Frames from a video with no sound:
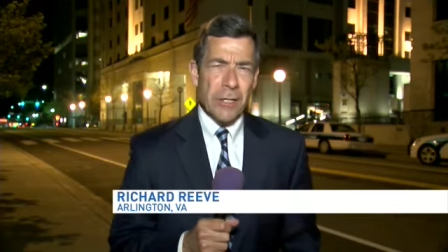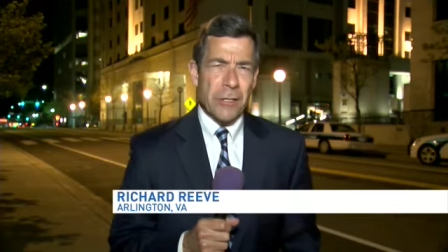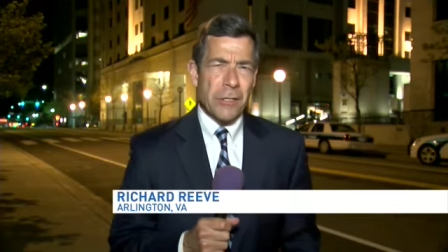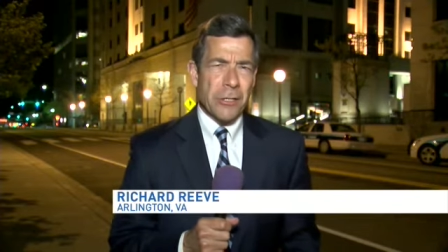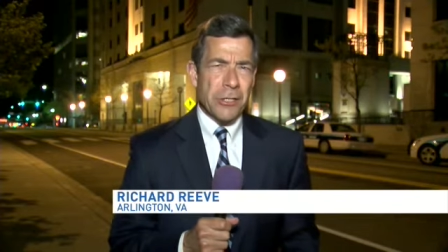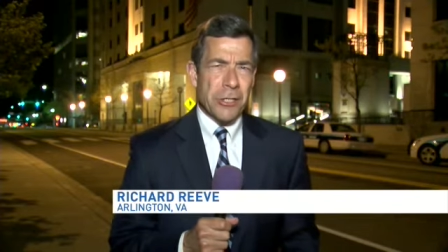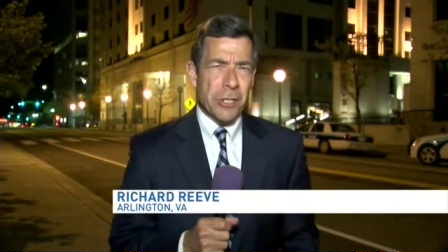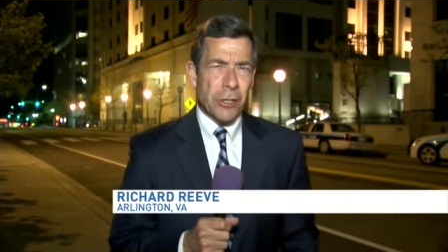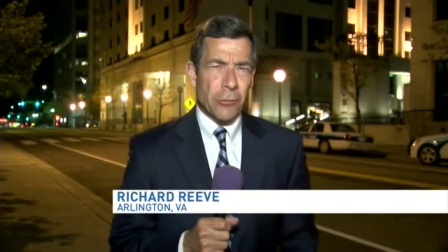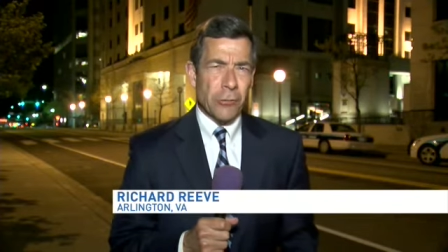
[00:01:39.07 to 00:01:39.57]

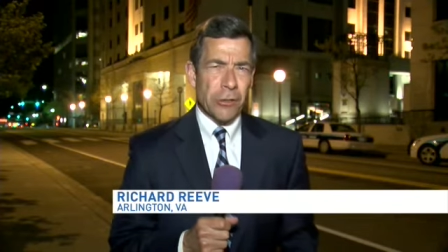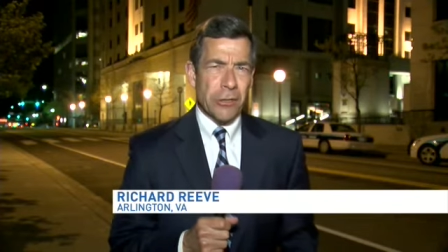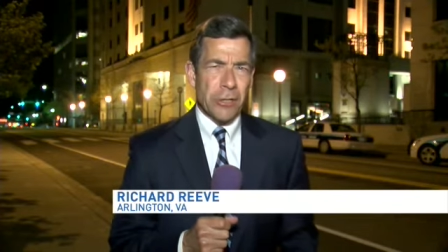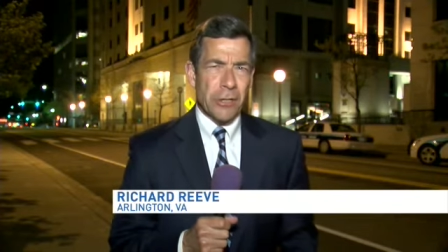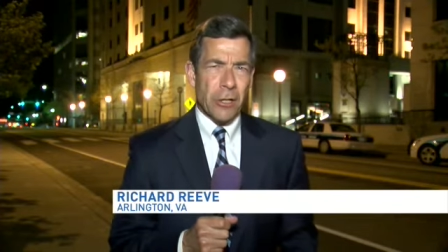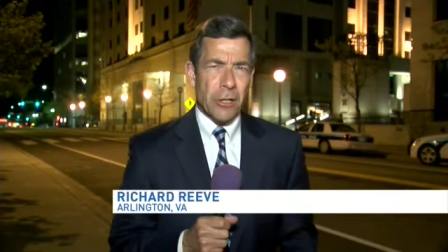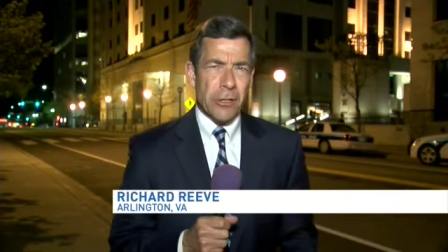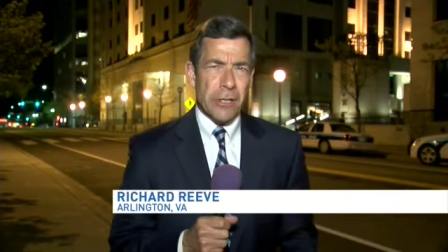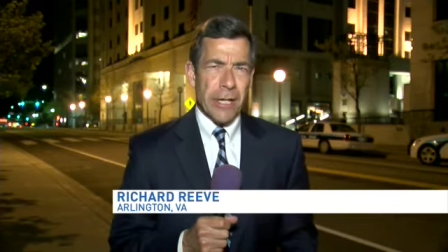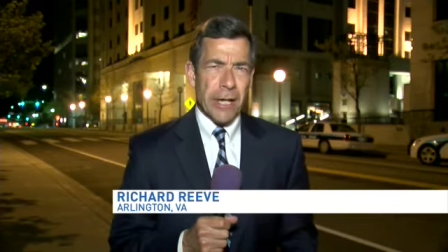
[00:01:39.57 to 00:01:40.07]
The children
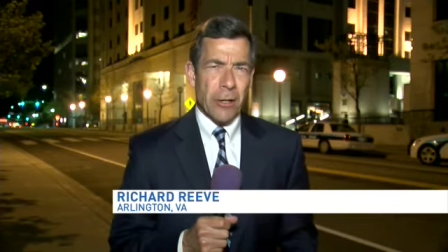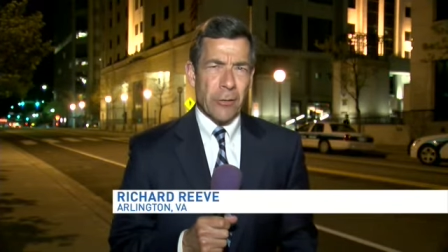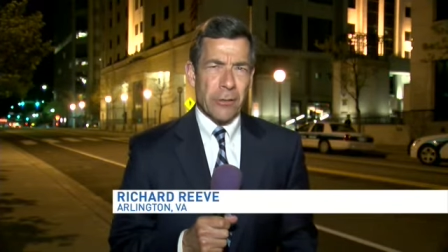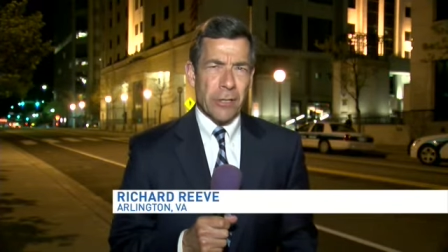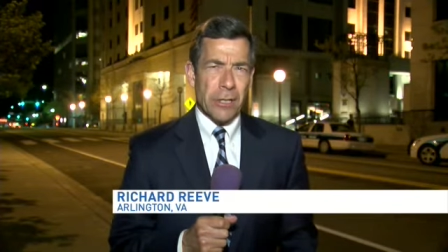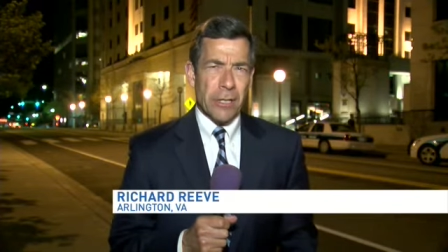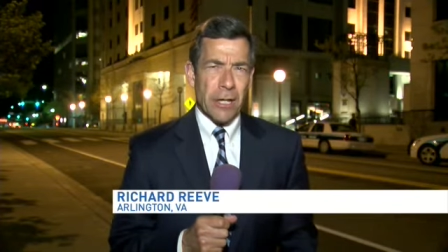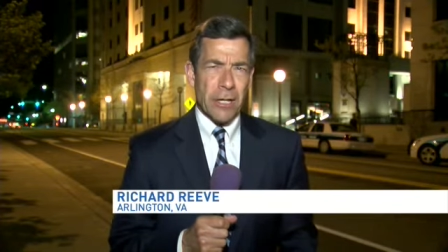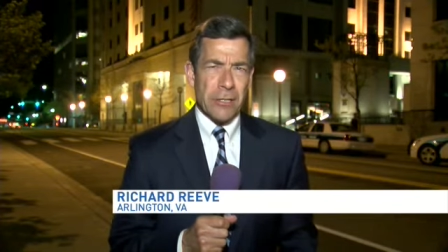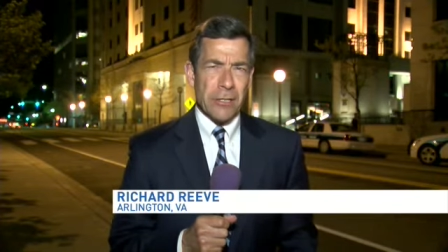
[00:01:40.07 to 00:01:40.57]
are now in
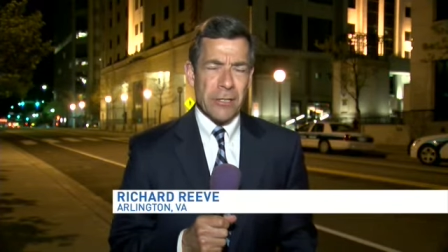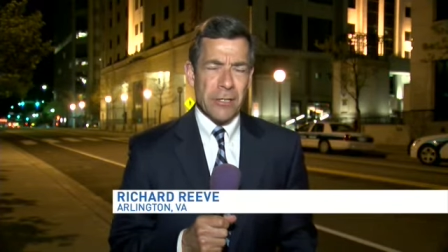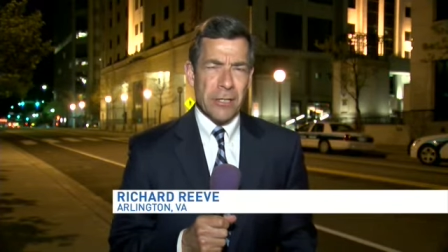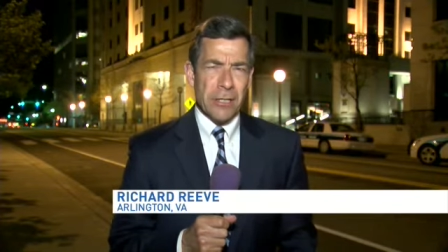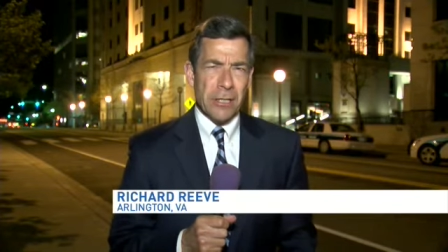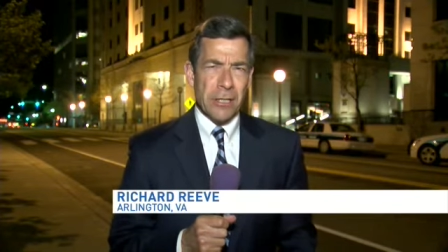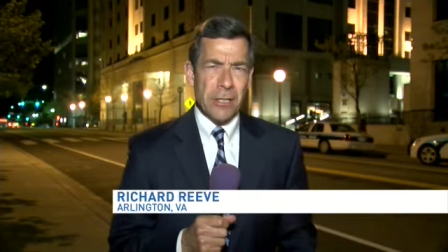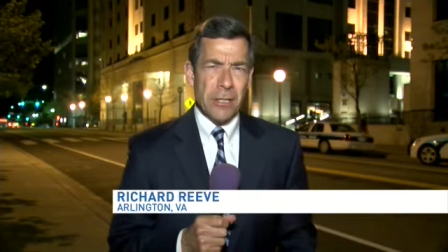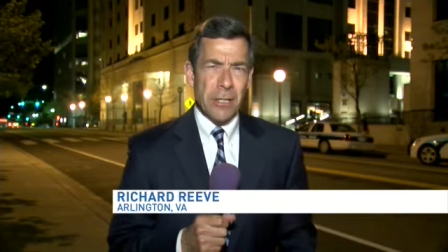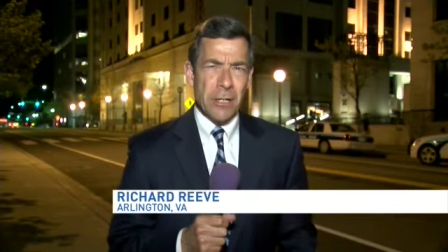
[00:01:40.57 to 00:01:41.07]
the
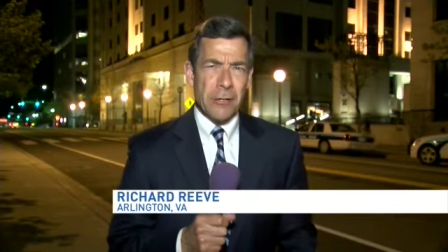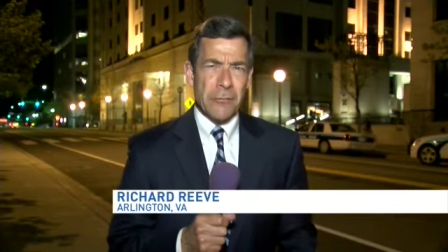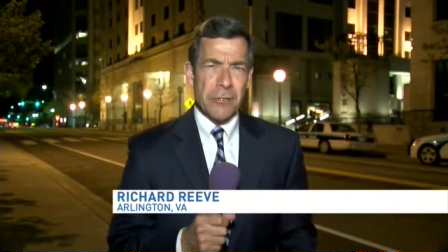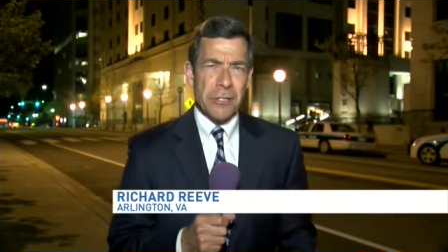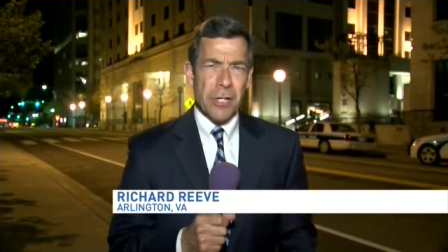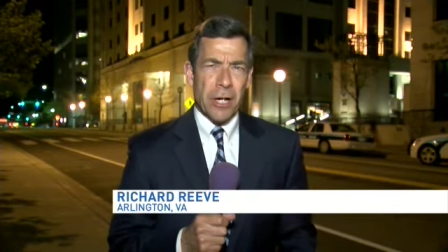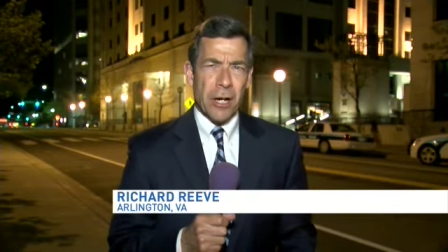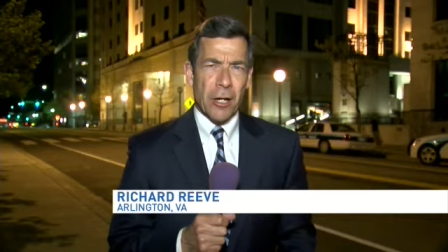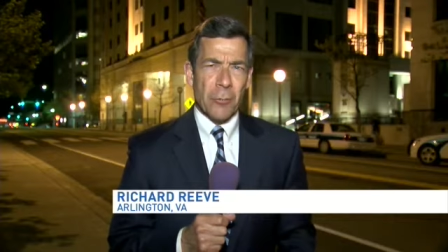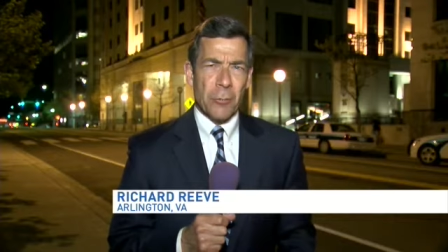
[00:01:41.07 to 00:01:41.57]
custody of
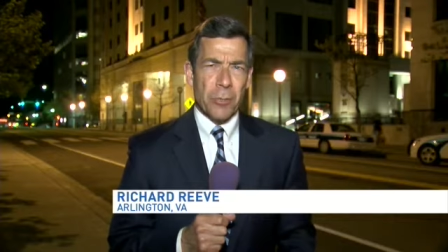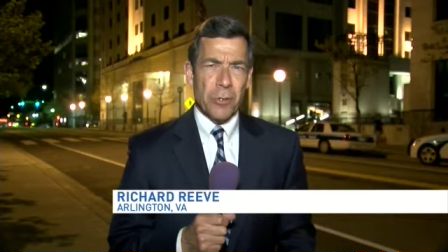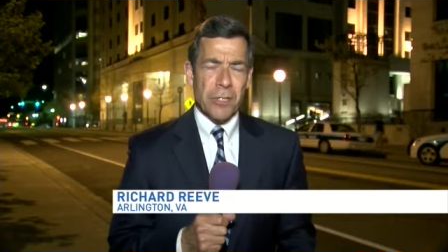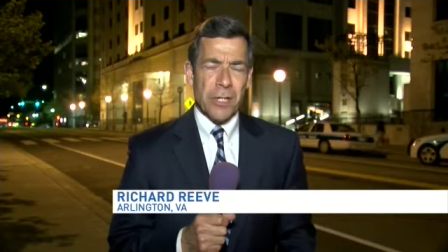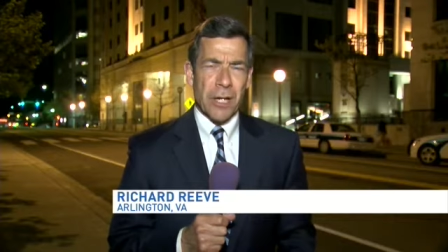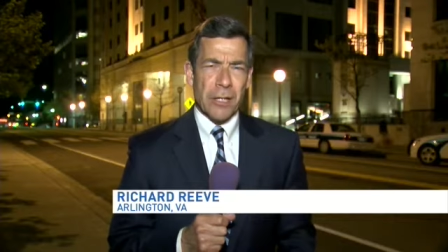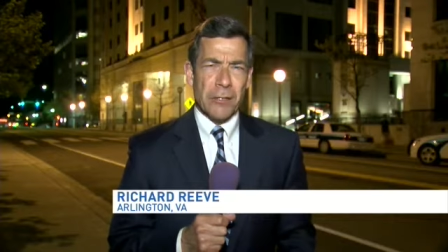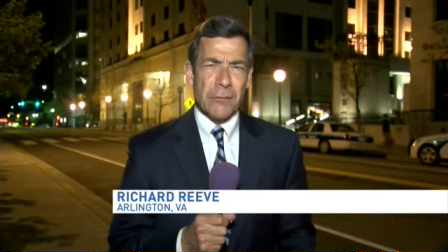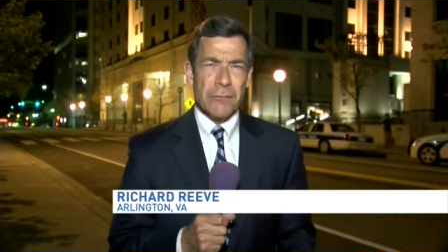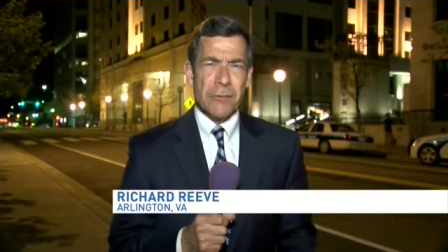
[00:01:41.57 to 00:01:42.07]
Child
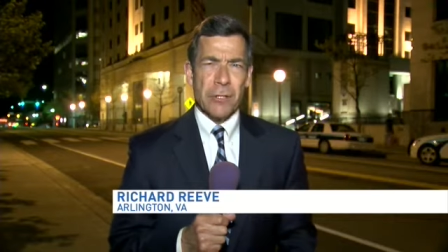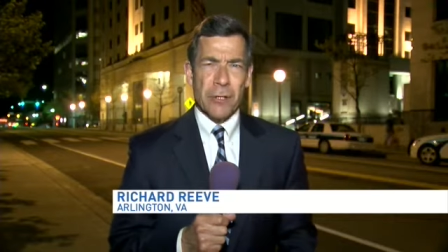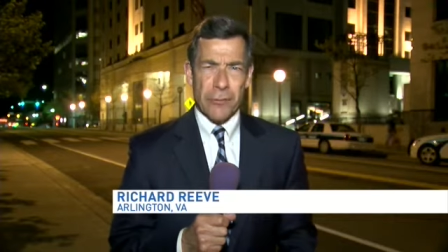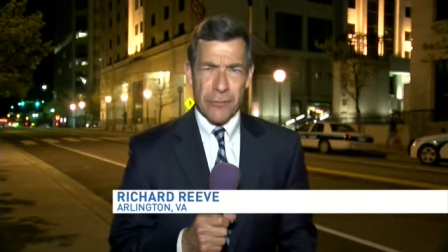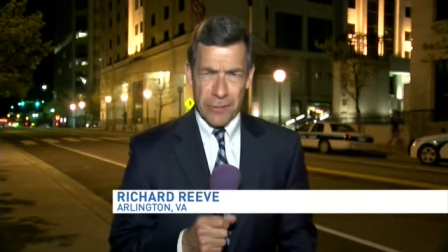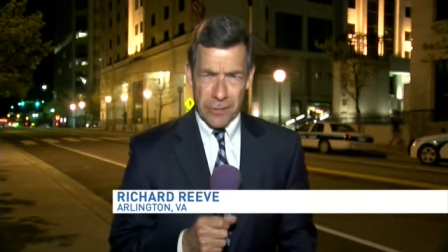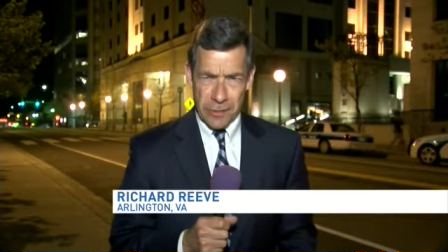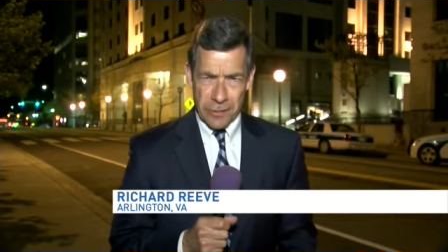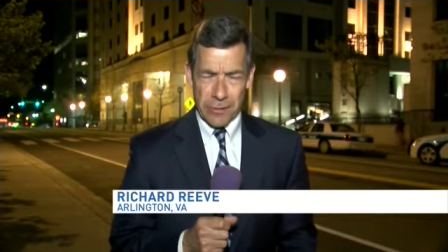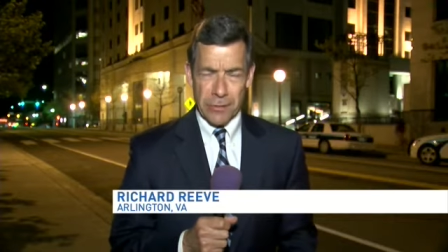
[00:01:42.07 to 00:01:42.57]
Protective
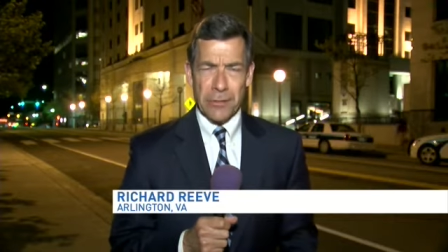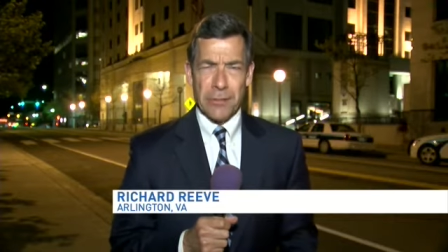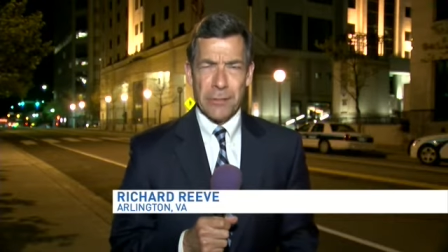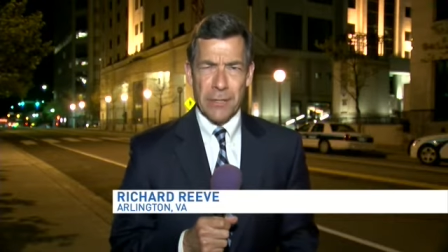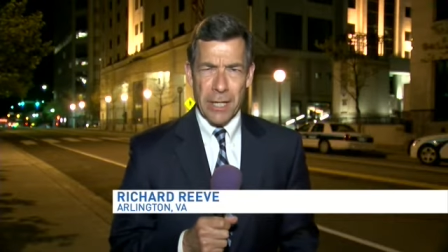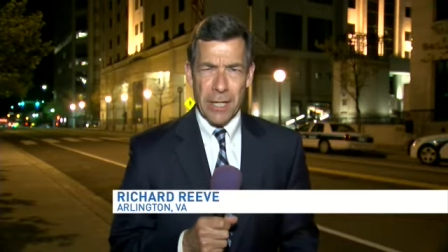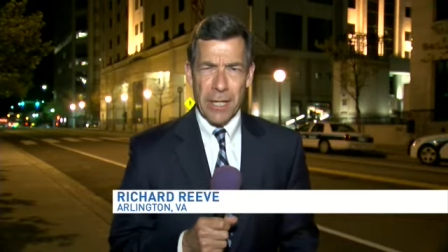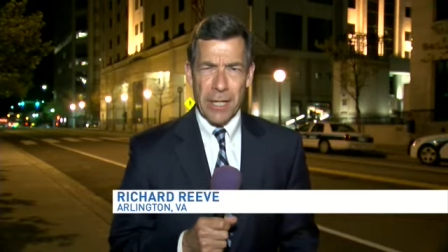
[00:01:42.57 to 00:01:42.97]
Services.